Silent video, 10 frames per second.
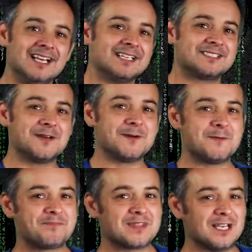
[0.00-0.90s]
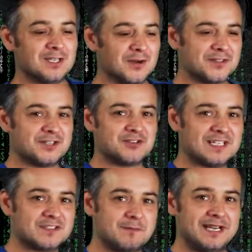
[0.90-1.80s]
So, a lot of the
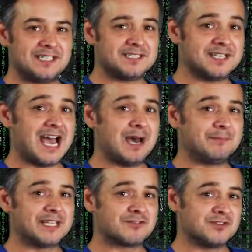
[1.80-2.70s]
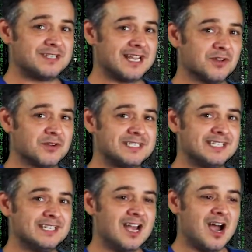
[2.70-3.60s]
transformations that are happening through
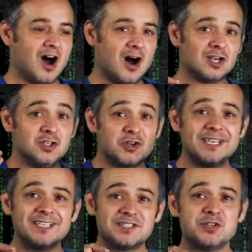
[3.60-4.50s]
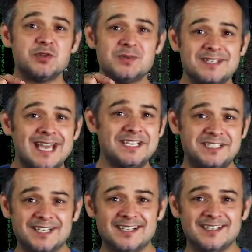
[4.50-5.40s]
technology are looking to
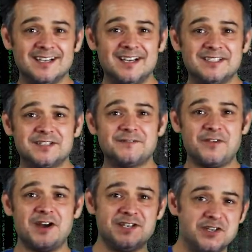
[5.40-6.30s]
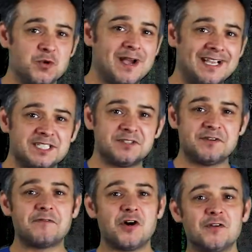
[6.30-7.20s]
nature to find new ways of
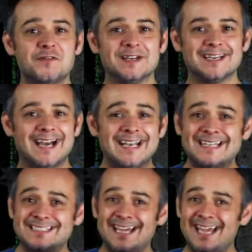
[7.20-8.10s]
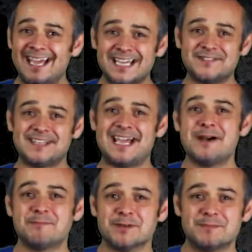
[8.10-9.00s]
evolving. And it's a heck of a
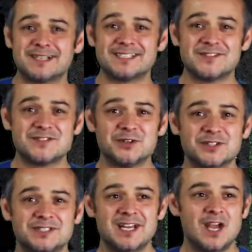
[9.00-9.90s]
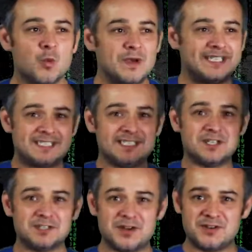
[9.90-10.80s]
gamble because, of course, we
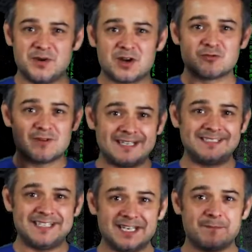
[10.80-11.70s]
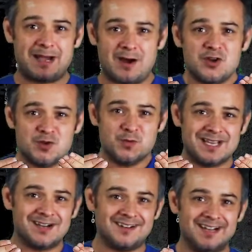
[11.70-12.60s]
still don't know a great deal about who we
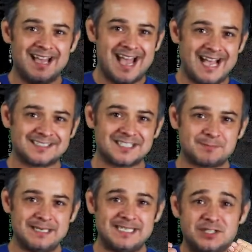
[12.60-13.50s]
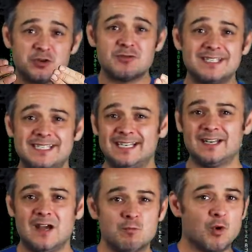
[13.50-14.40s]
are as a species or
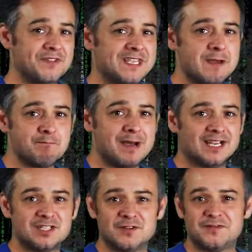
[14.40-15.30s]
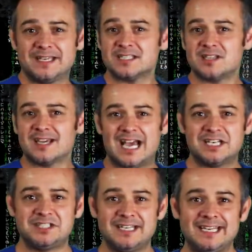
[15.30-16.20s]
indeed what the impact of things like our
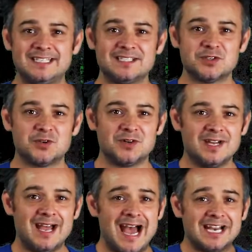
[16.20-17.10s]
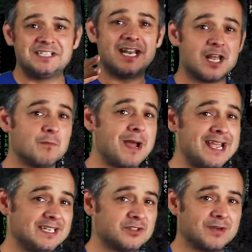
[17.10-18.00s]
genes or our genome
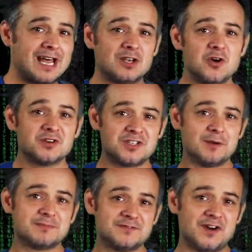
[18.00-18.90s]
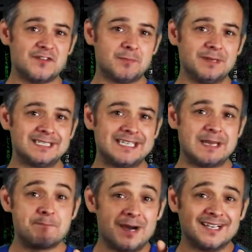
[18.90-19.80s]
is on our long term
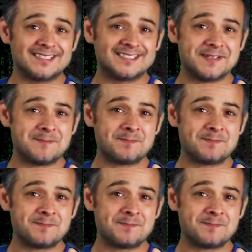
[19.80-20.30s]
survivability. But,